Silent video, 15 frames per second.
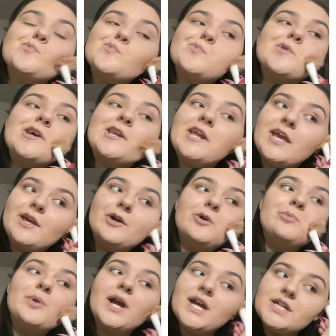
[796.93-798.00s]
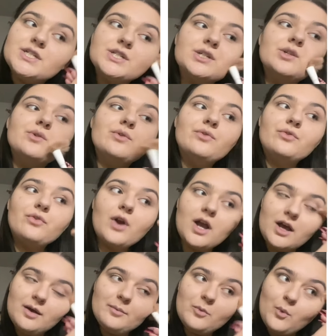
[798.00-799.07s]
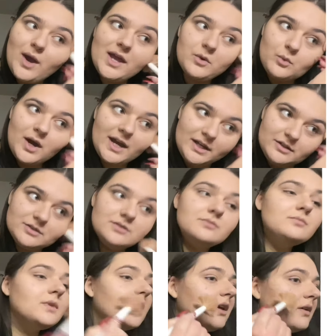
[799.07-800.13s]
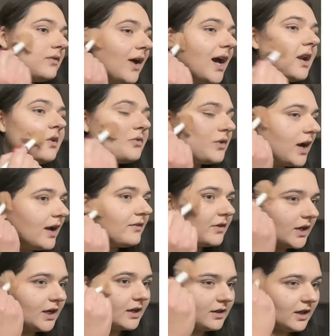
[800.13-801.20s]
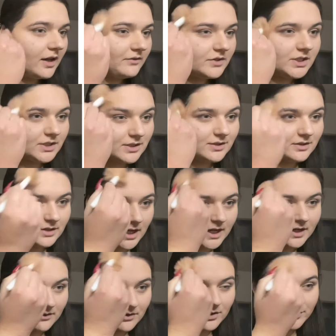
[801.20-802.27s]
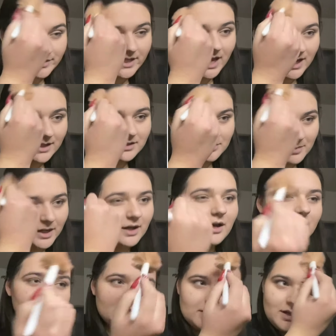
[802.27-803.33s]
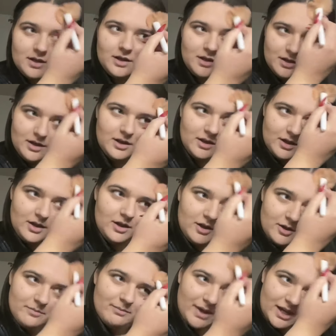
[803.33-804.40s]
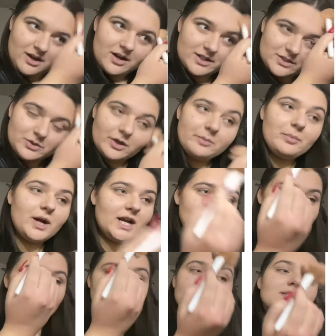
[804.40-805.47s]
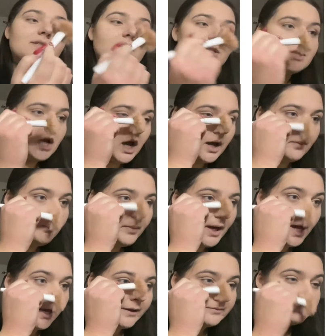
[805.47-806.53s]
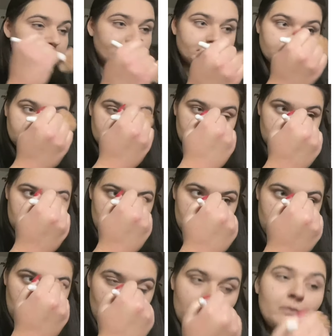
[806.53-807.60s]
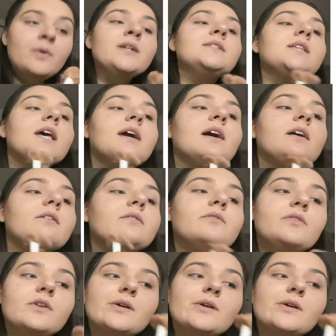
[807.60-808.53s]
angle brush from Wet n Wild. I've had it forever. I've just kind of used that into my contour brush. It does the job, but once I have